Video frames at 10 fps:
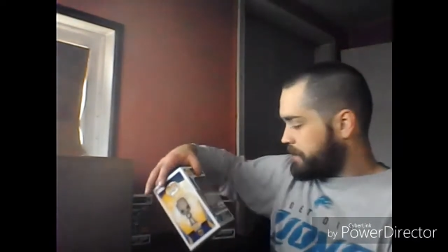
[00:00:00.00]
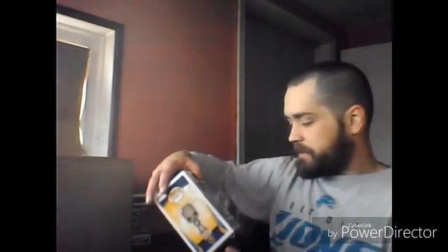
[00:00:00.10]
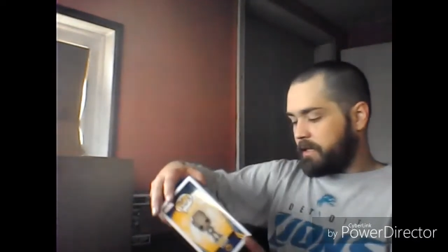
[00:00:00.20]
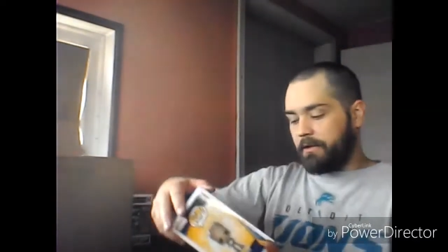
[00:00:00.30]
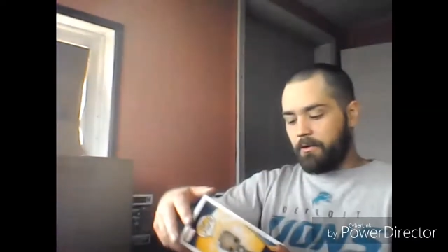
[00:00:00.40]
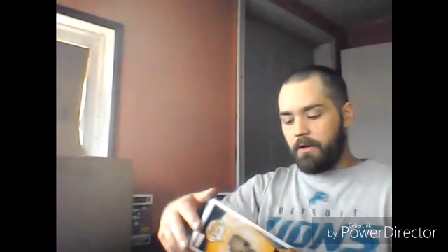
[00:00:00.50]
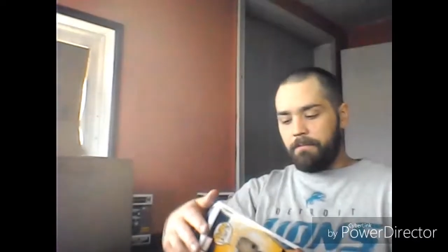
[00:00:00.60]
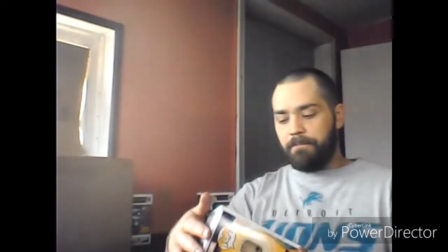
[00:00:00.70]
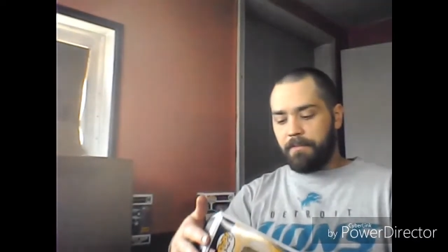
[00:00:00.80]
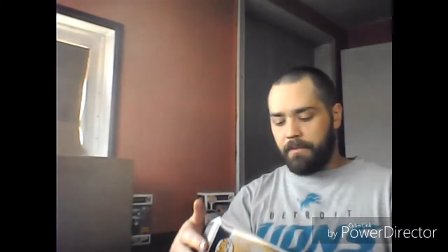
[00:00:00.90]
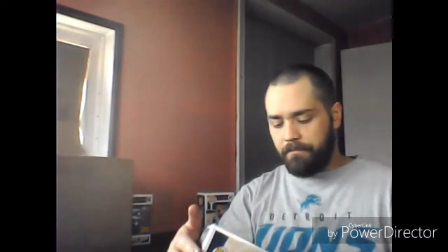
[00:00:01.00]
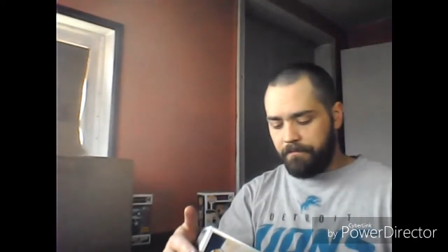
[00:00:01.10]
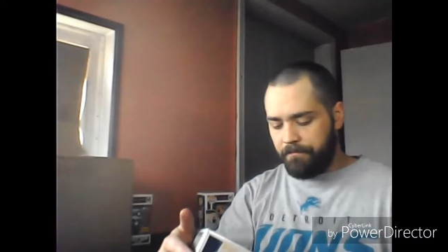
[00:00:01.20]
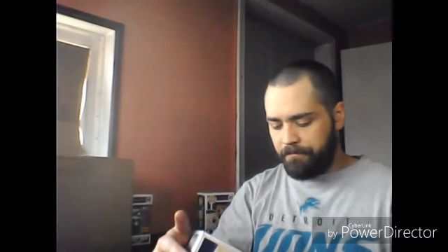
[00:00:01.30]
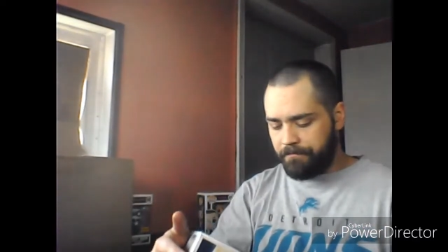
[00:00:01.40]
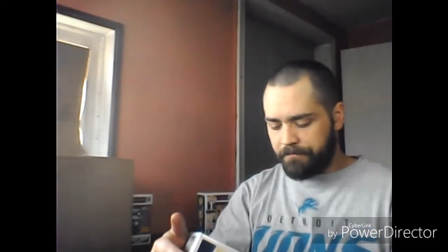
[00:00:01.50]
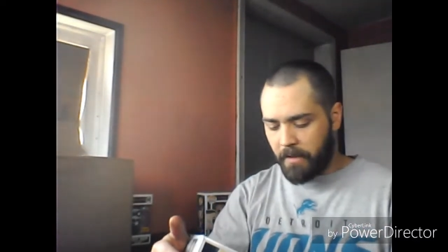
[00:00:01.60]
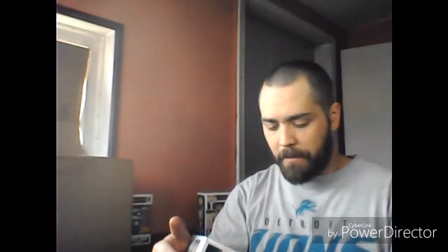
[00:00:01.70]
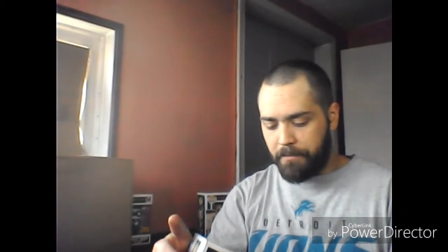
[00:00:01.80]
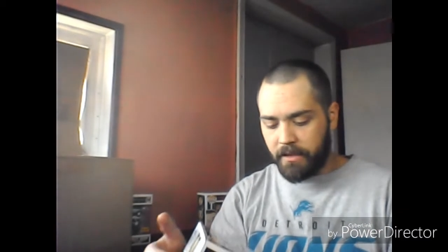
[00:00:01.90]
here's another one
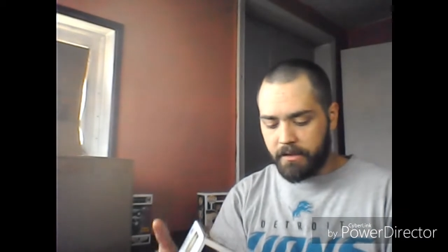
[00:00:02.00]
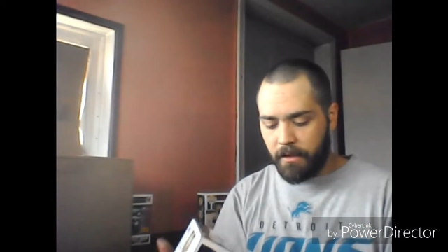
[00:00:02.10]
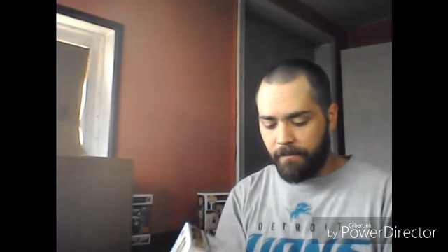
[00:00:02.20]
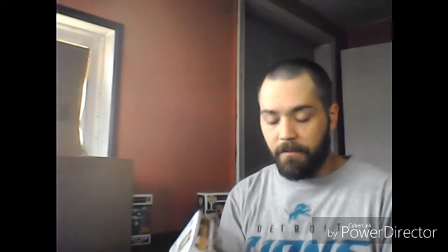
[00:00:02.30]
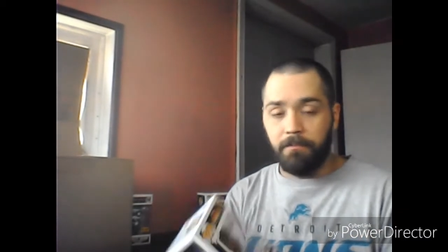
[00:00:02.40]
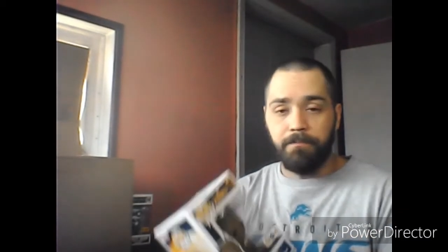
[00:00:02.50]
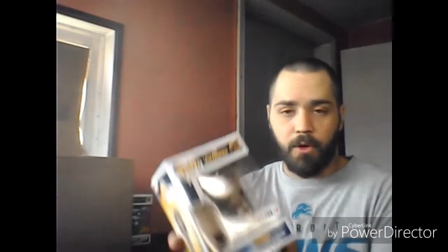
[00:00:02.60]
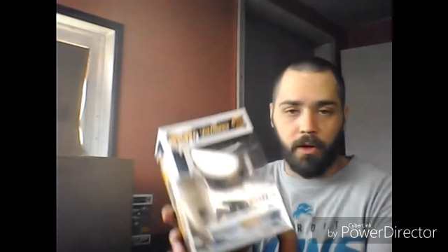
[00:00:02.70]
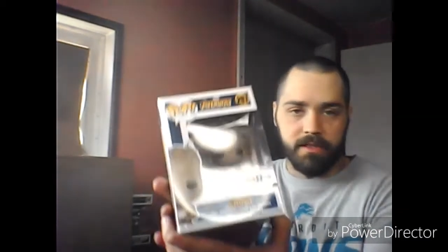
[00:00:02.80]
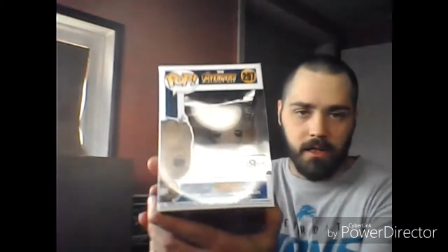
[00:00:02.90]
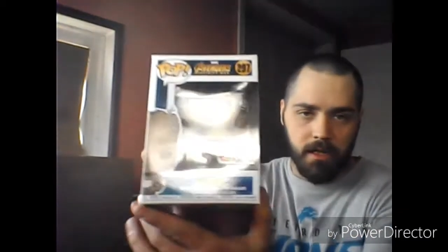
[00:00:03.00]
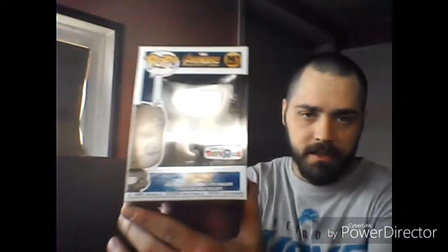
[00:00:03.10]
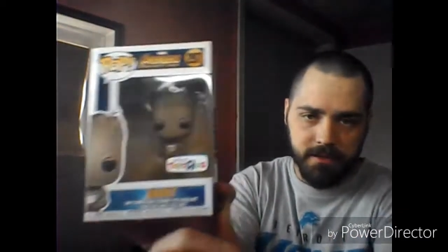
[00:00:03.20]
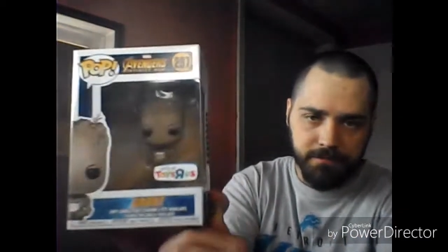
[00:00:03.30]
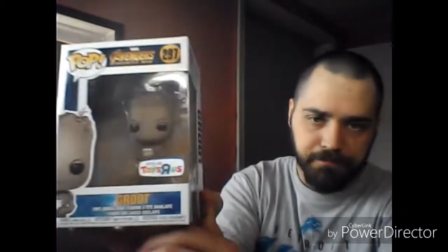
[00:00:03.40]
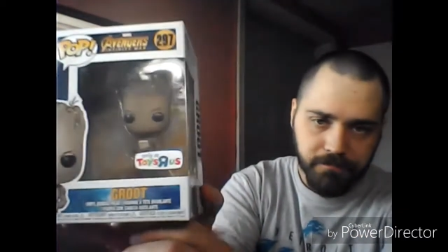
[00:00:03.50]
I picked up from Toys R Us.